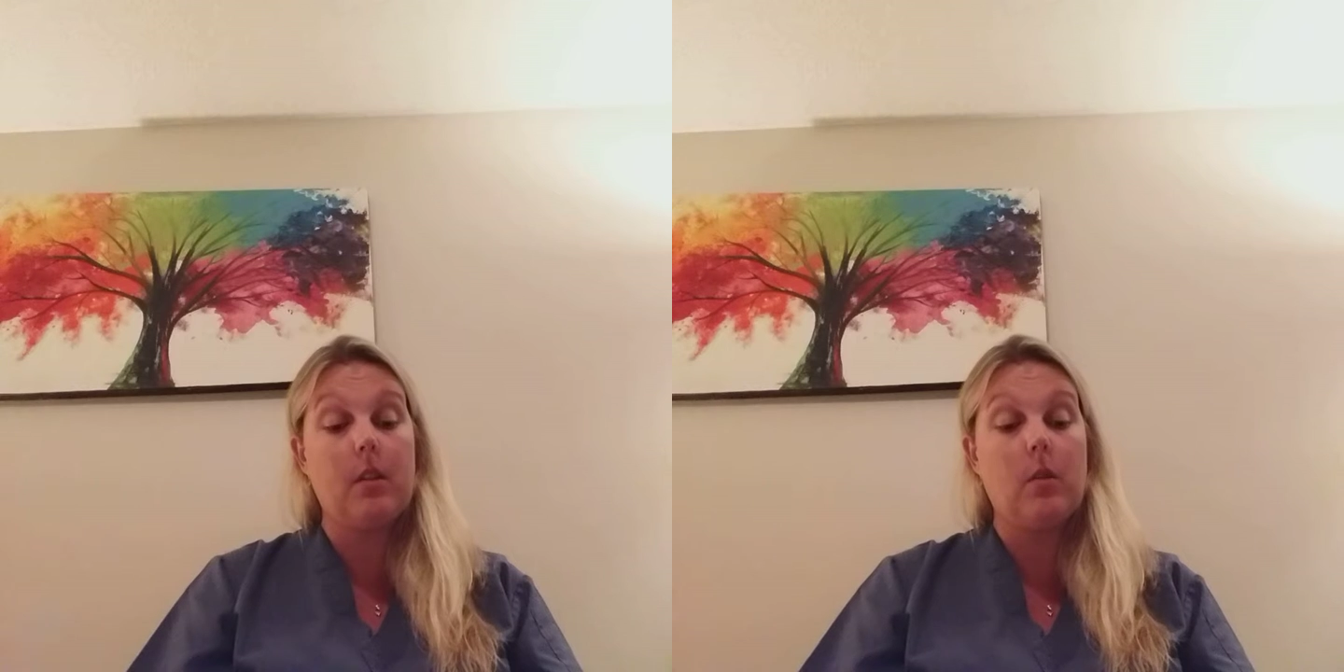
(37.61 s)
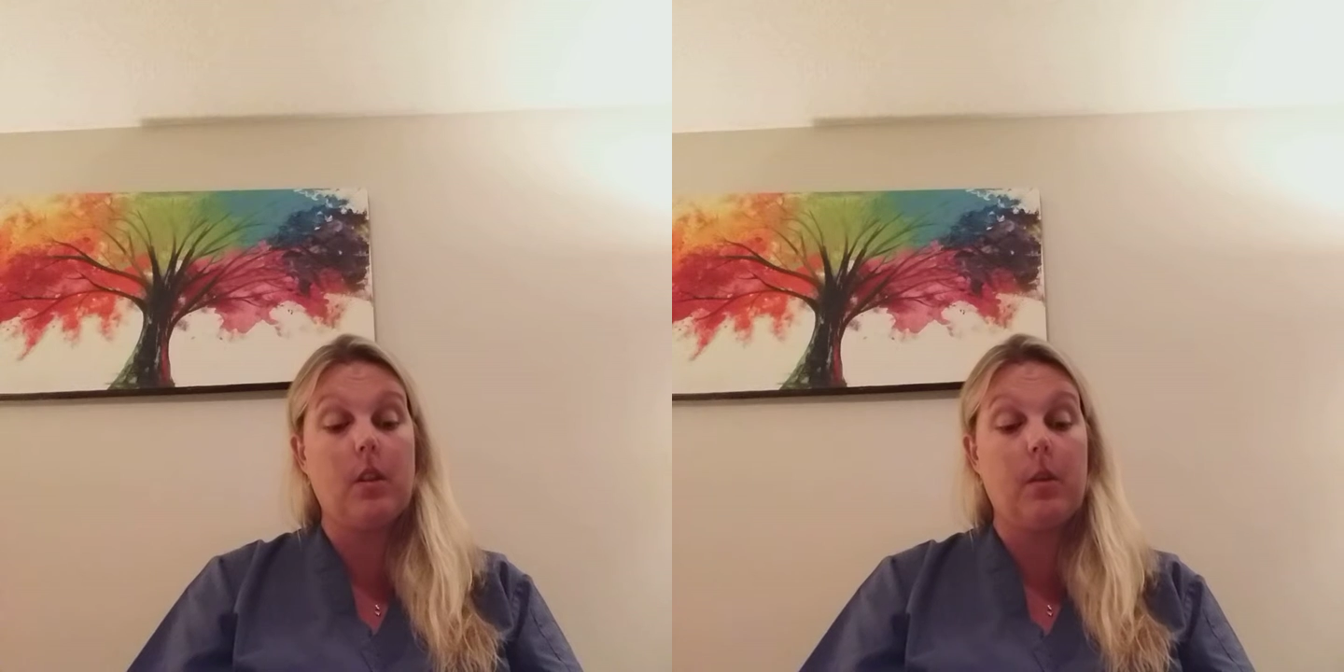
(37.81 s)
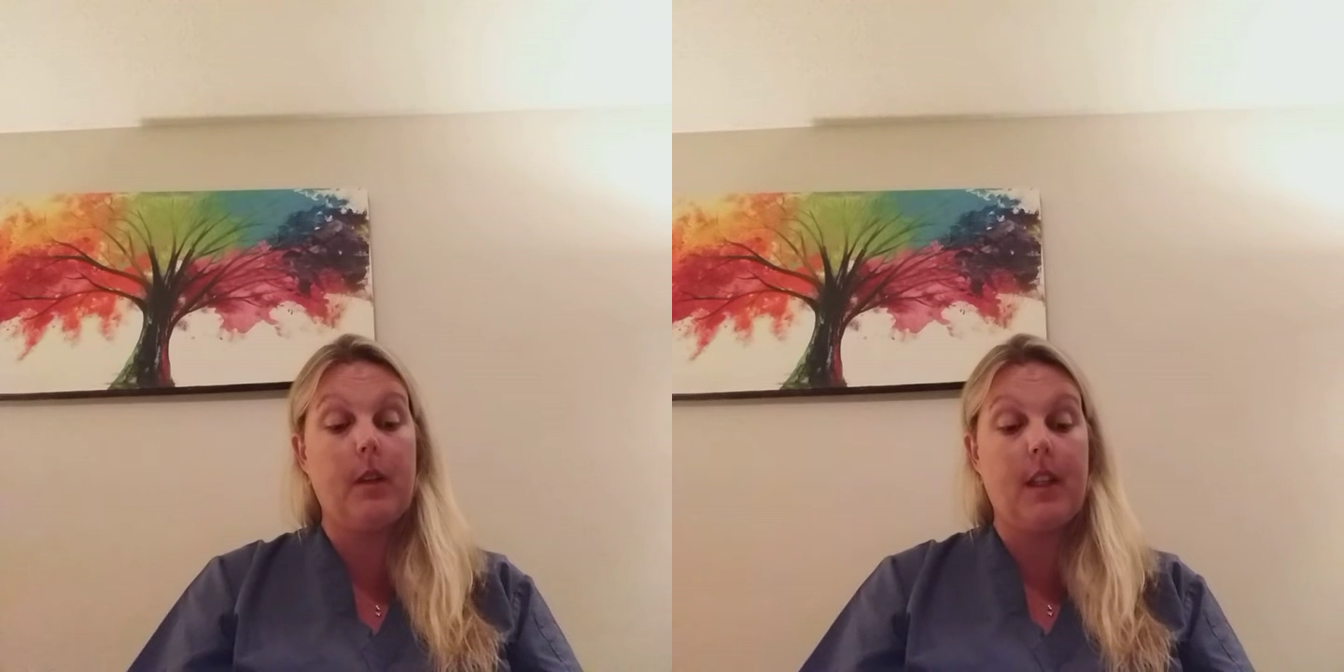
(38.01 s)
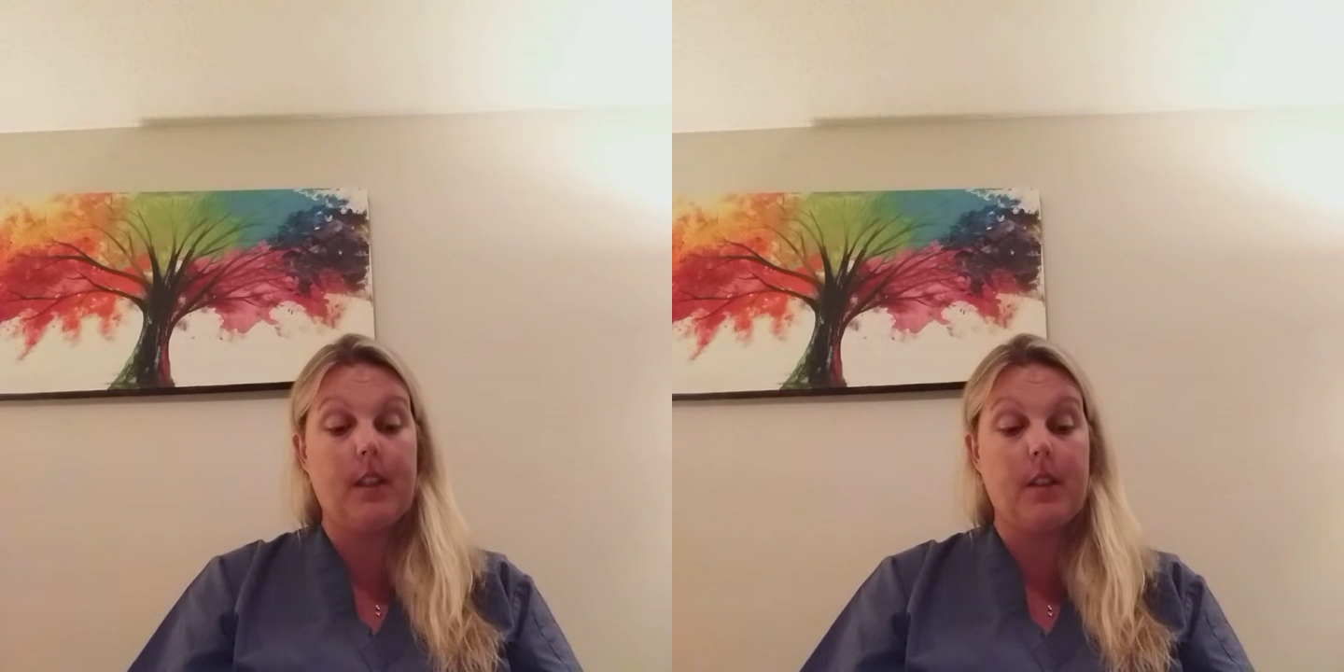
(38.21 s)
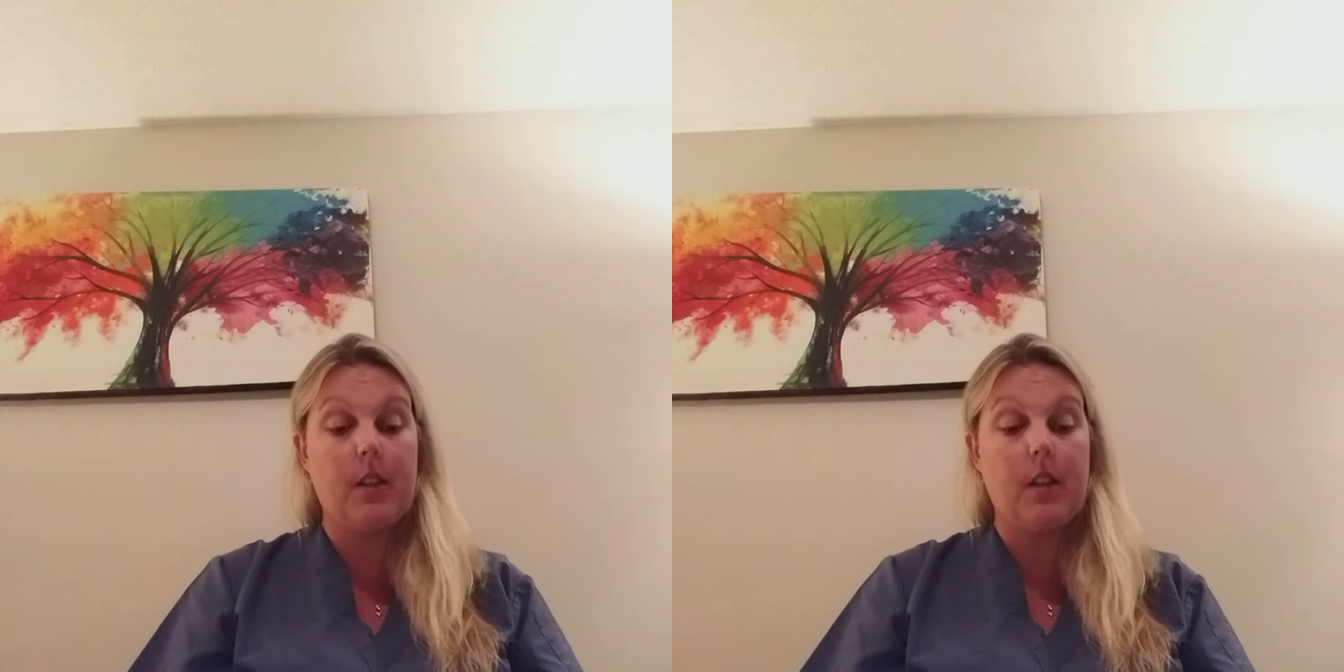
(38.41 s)
or no
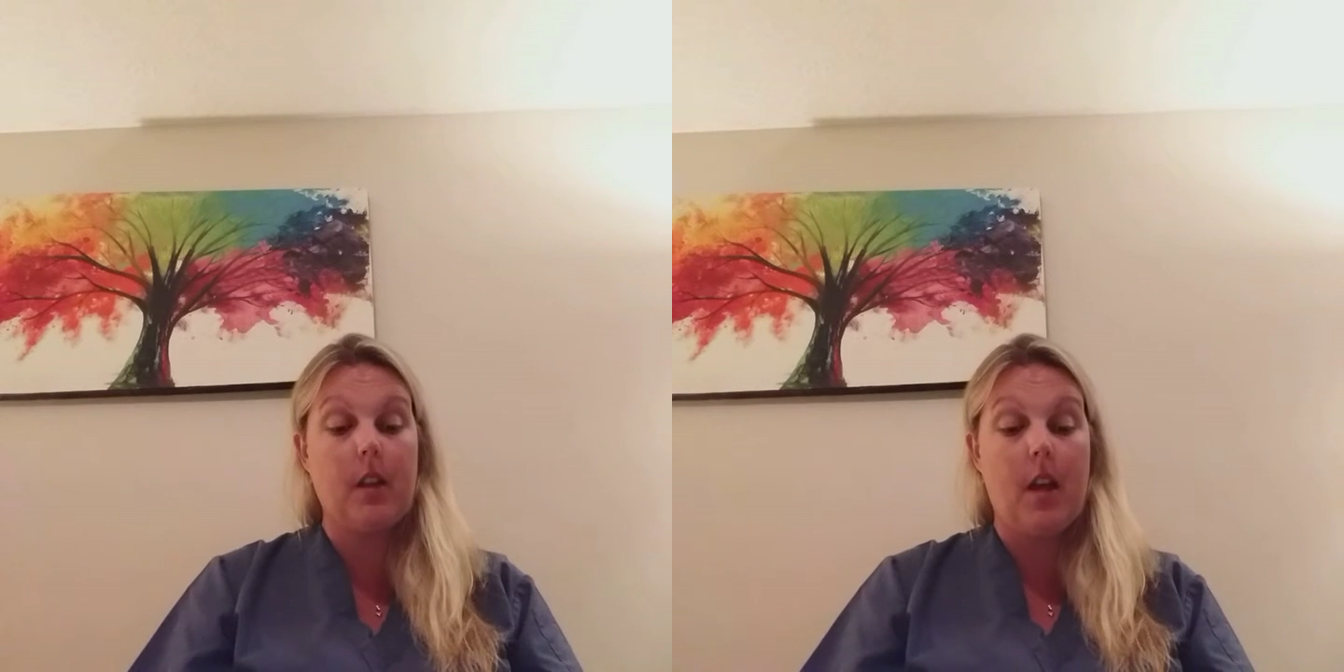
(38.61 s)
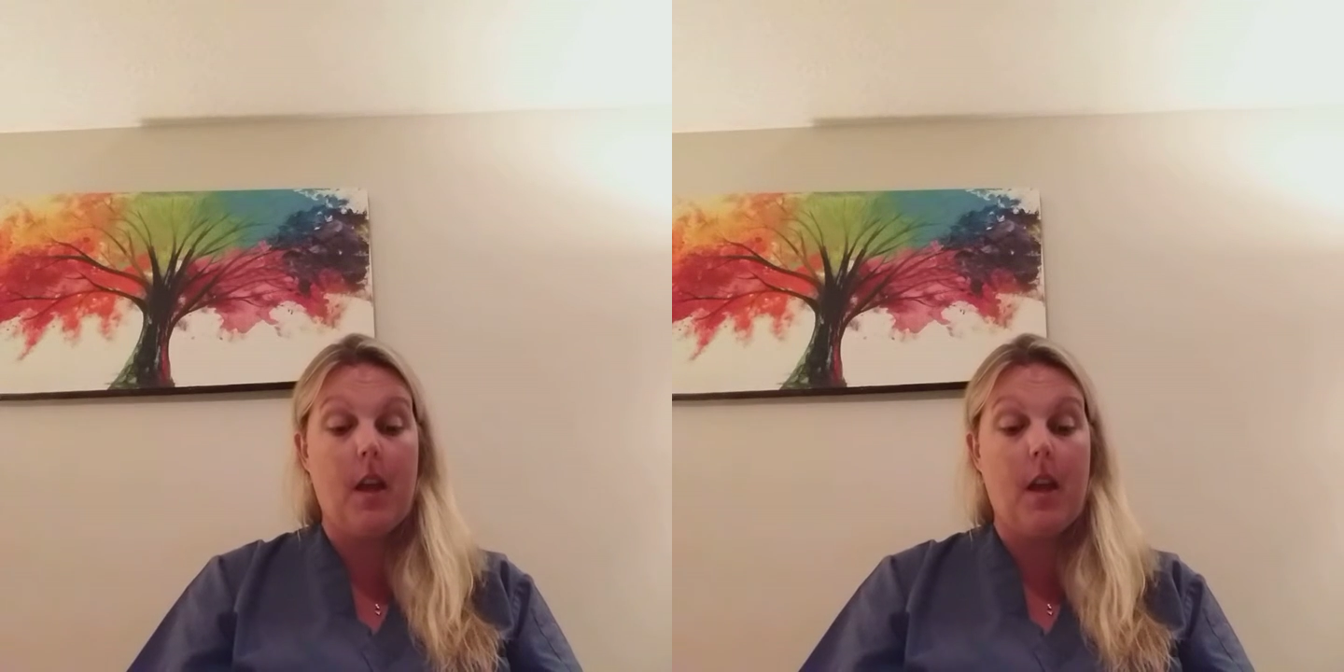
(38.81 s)
answer.